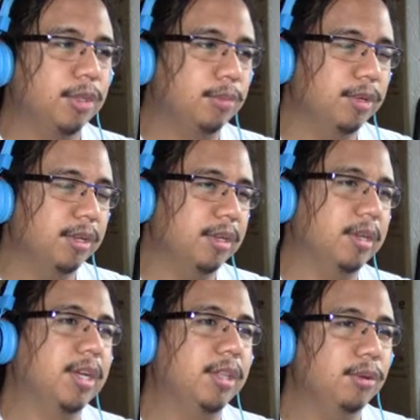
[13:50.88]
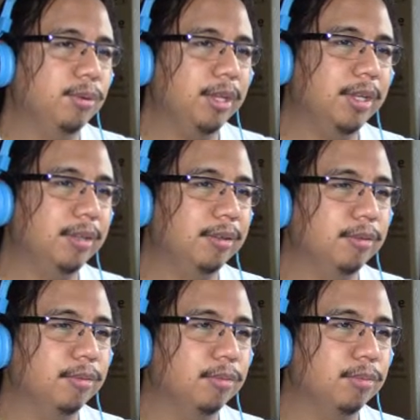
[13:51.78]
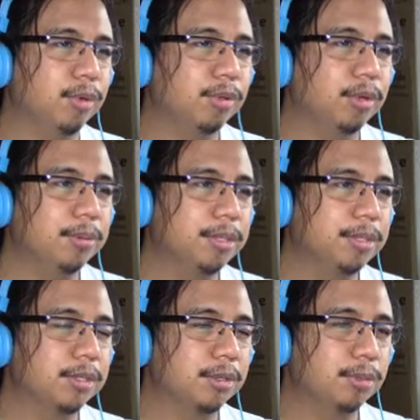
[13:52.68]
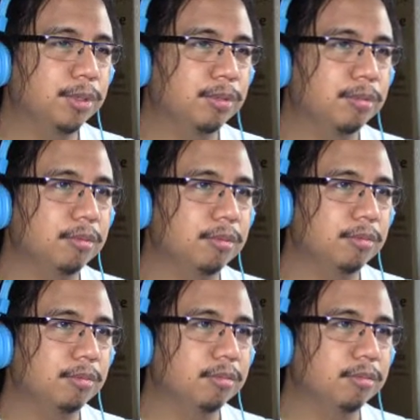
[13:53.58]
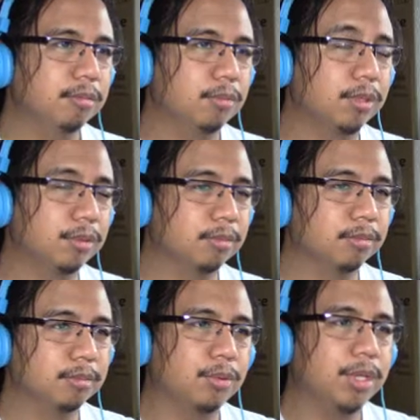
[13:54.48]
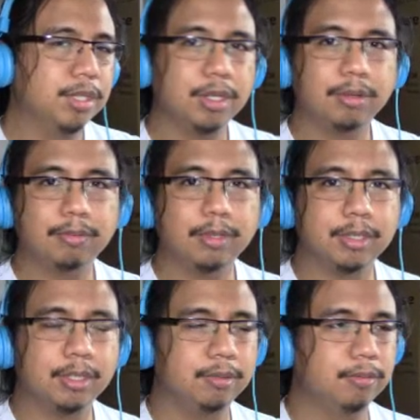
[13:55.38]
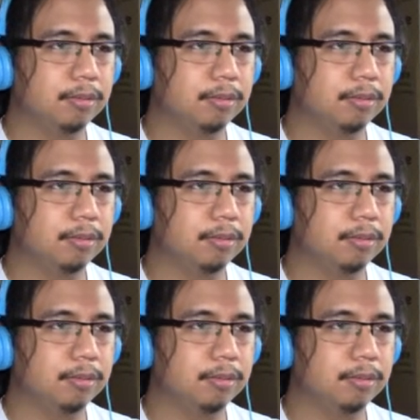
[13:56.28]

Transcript: But either way, both options are a bit, well, quite selfish.